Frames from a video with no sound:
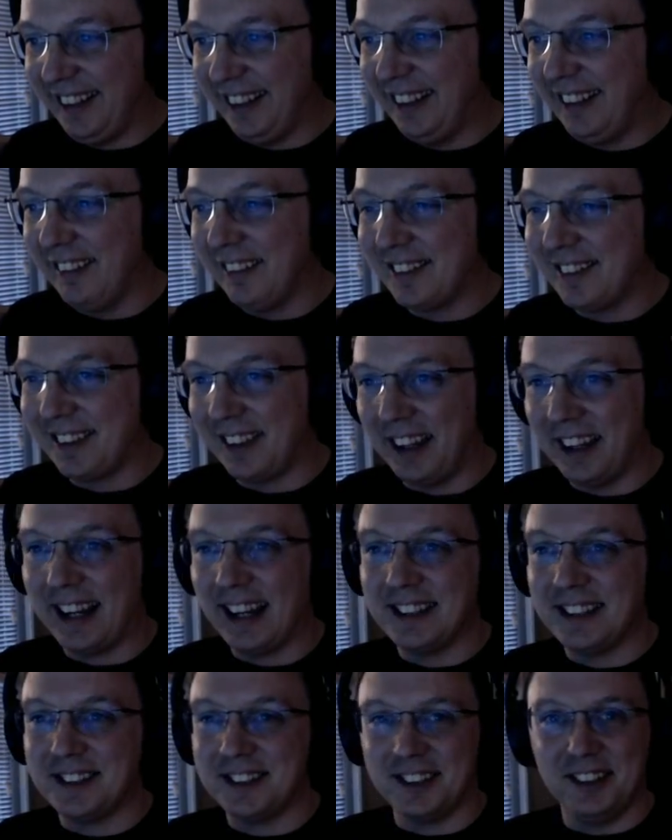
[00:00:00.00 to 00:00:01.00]
It's like
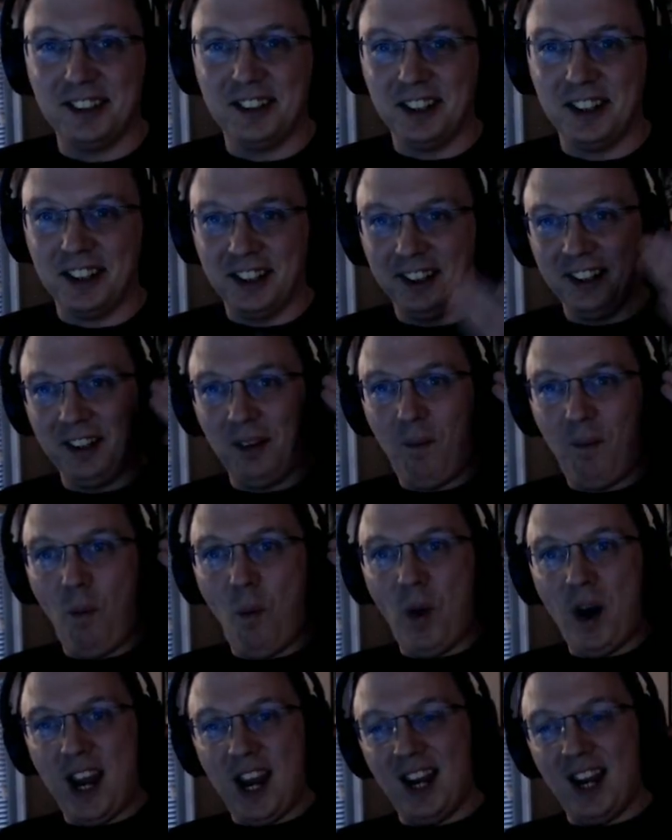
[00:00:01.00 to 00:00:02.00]
I should have done it like
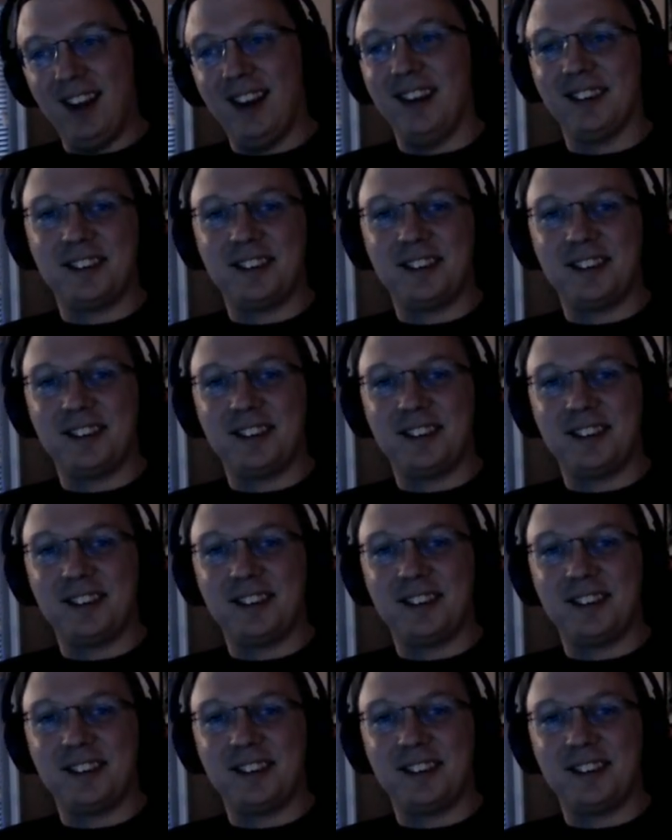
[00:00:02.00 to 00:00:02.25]
way long